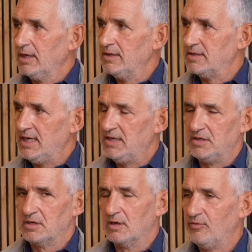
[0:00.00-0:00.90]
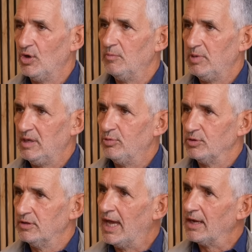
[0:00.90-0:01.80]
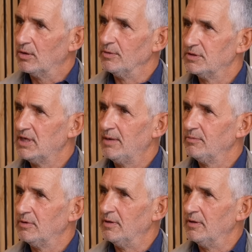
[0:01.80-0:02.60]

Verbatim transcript: It's easier to convert people to that concept